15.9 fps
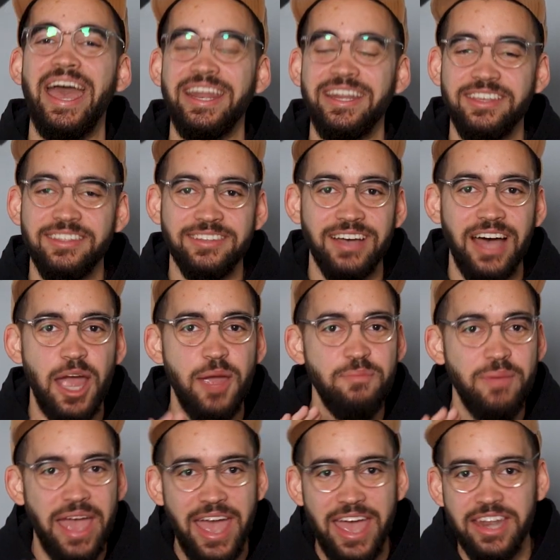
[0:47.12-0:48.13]

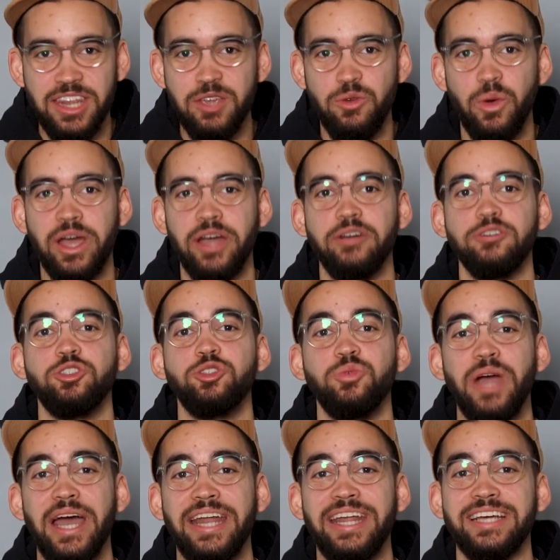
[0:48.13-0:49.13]
anytime, anywhere
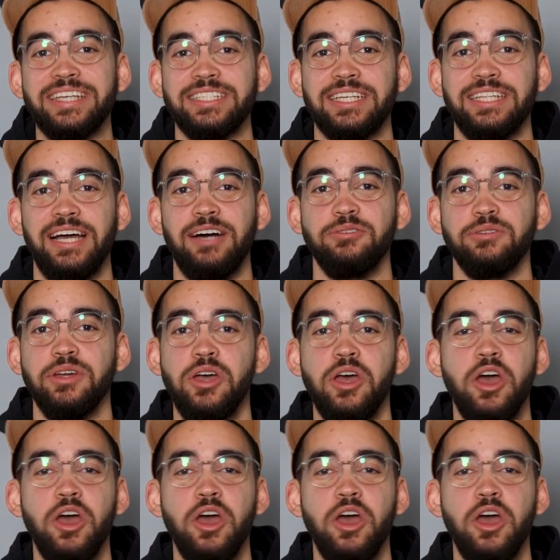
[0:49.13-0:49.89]
through N X Cloud.